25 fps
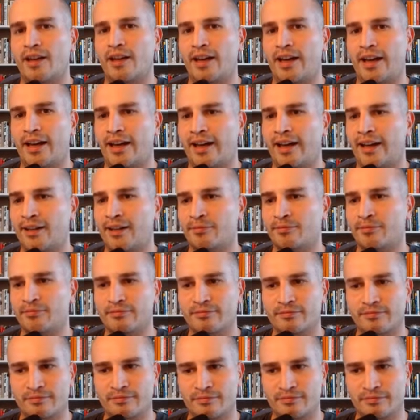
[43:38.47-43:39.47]

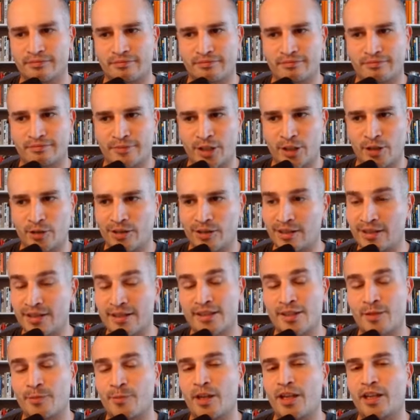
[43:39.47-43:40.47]
Um, you know
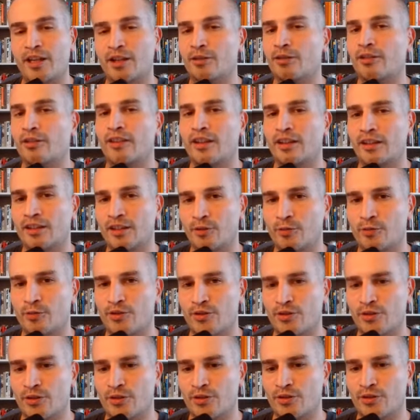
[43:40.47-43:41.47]
anticipating or thinking
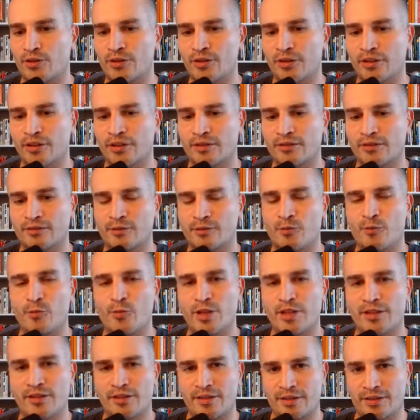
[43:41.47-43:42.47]
was your
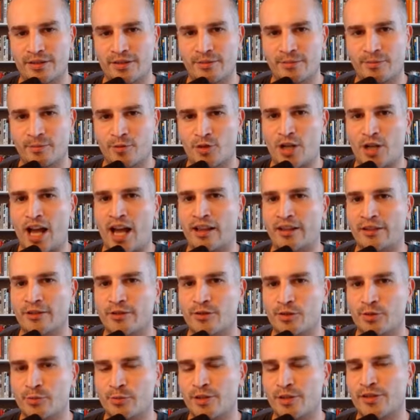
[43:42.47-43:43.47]
business
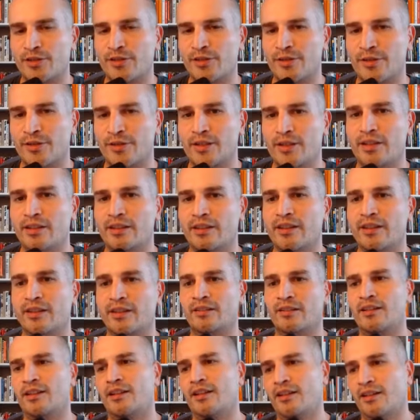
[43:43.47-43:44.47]
challenge or business
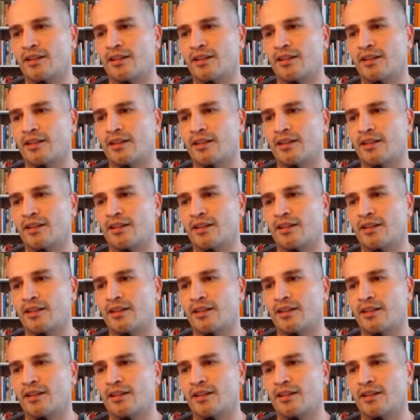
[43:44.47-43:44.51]
ceiling